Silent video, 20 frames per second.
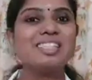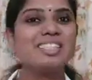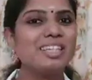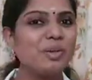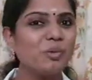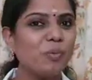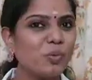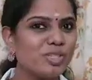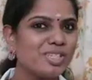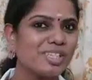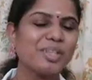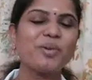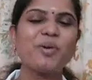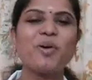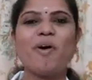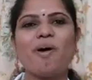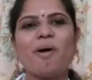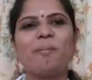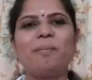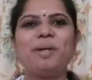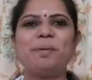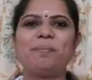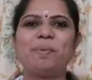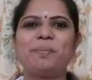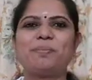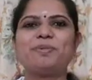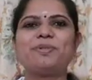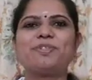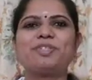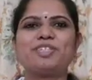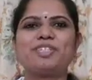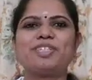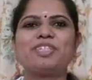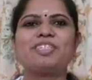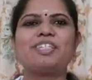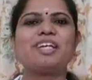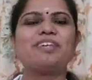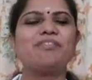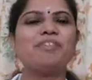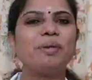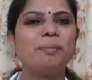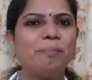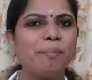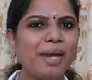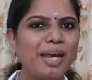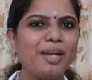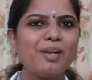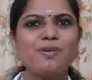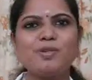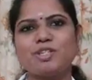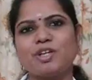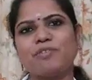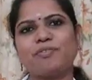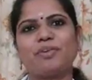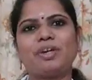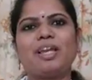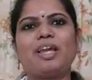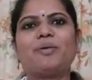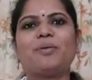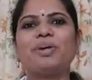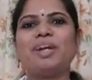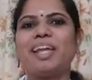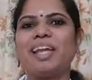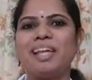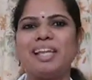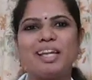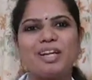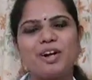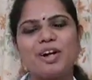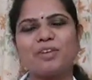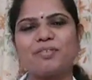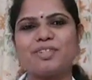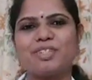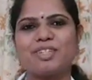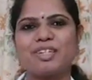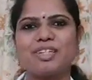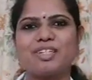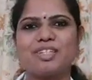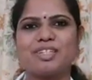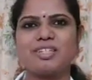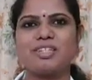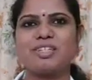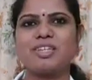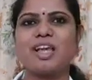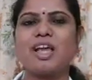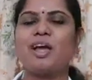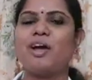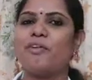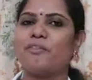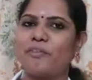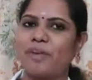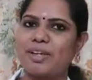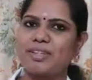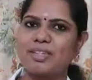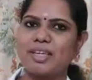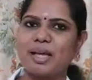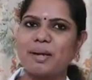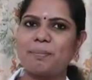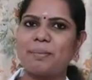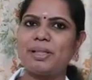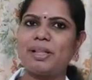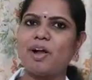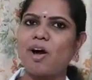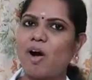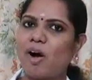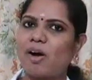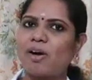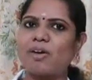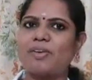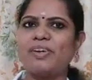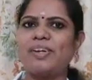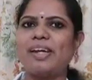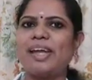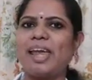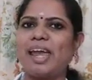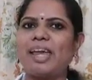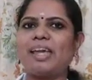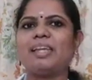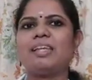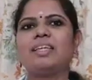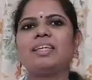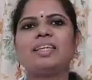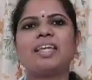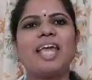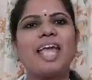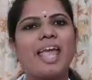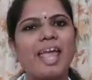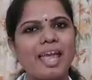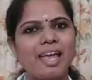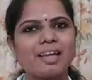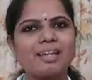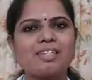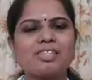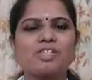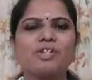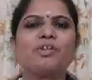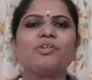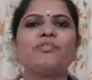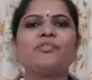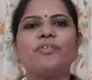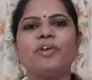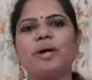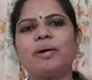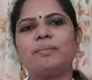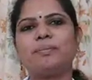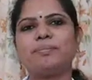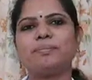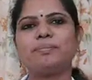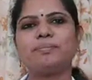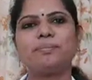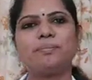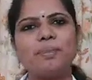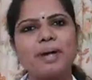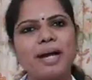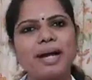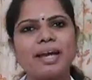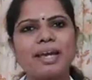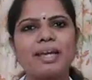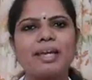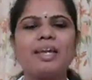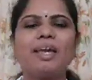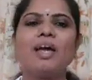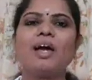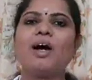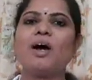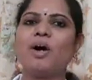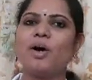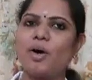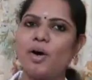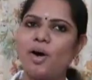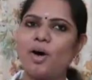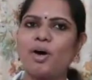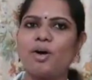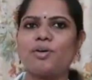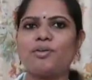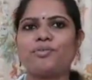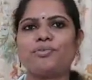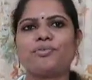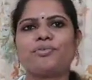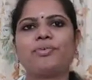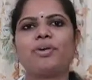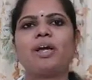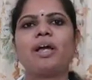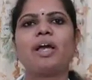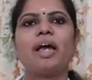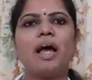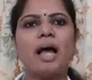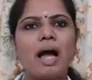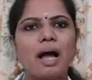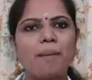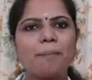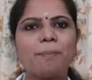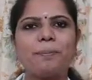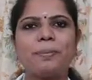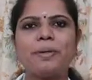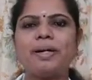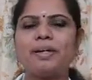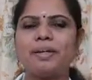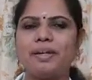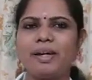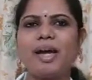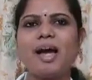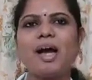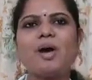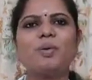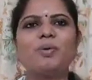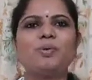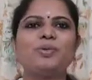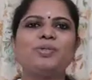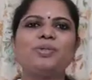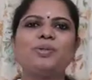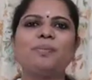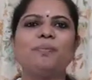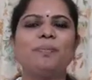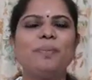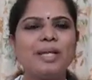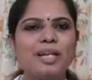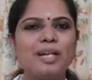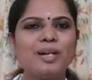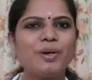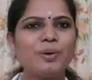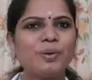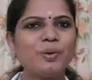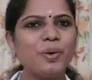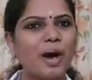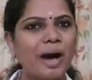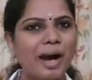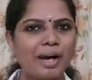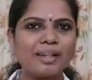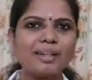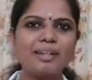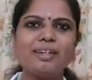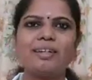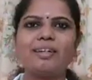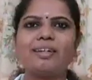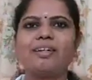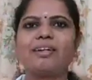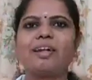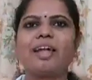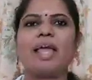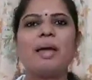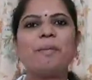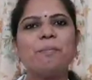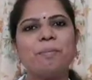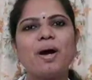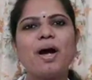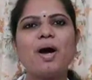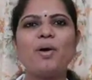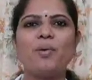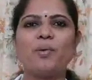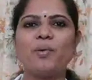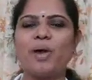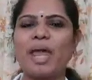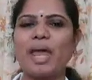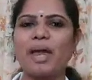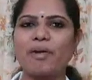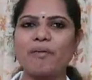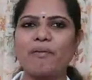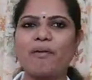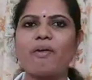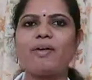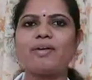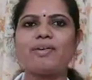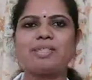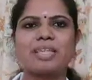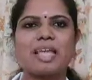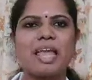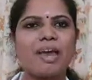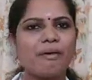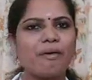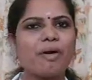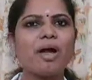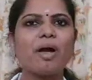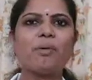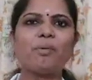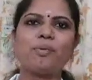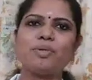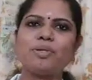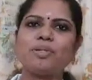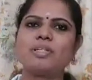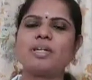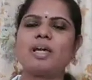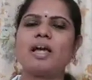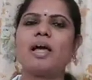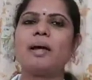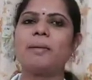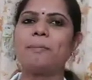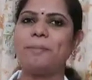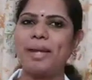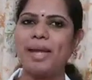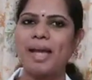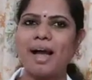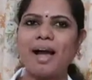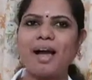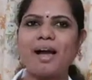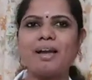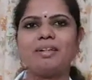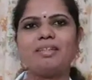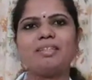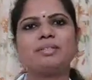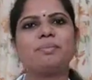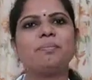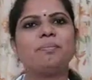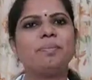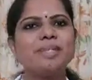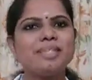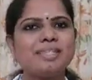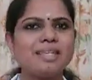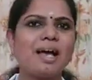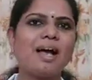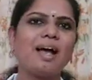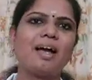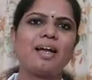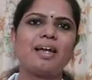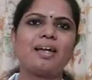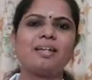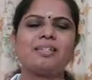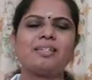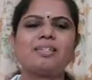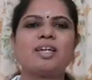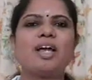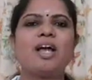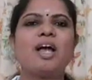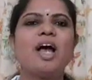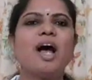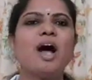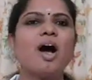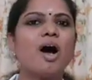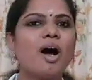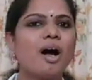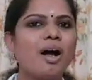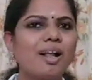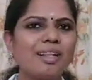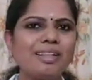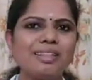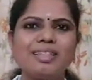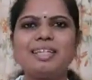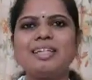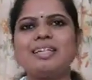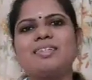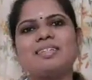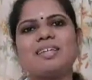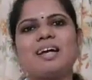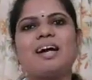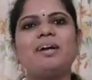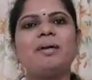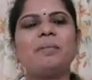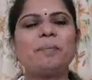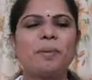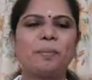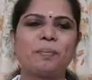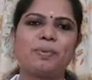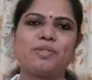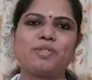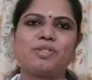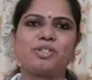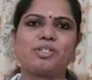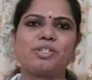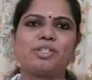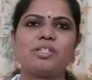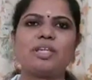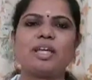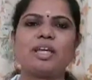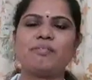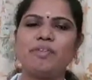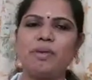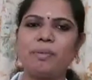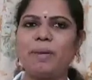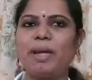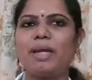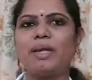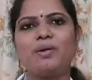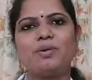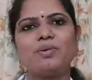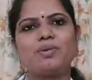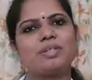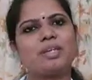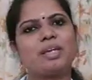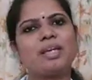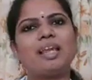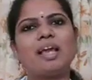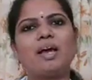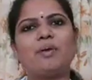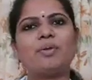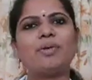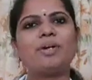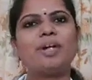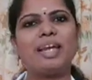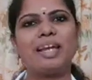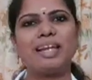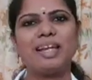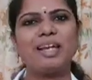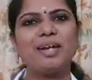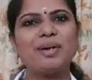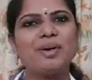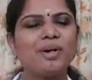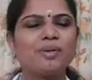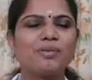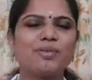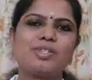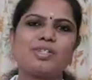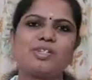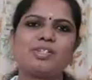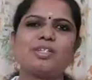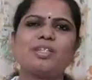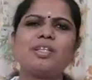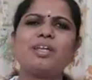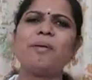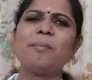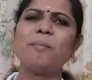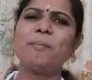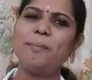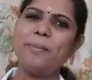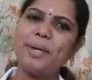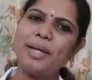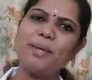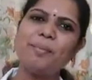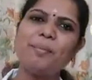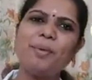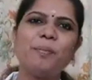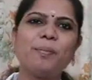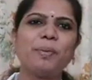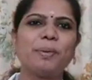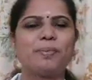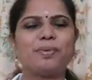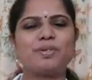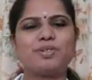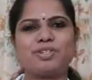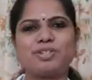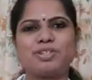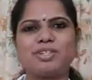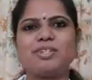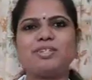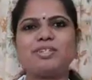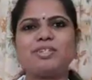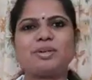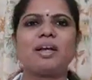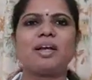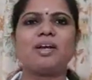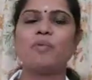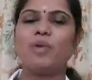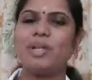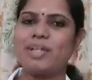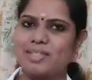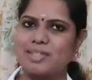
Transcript: Children, which are the common prepositions that we make use of in our daily conversations? For example, on, in, at, from, by, of, up, down, below, under, above, across, around, behind, beside. All these are prepositions that we make use in our daily conversation. There are many more prepositions. We'll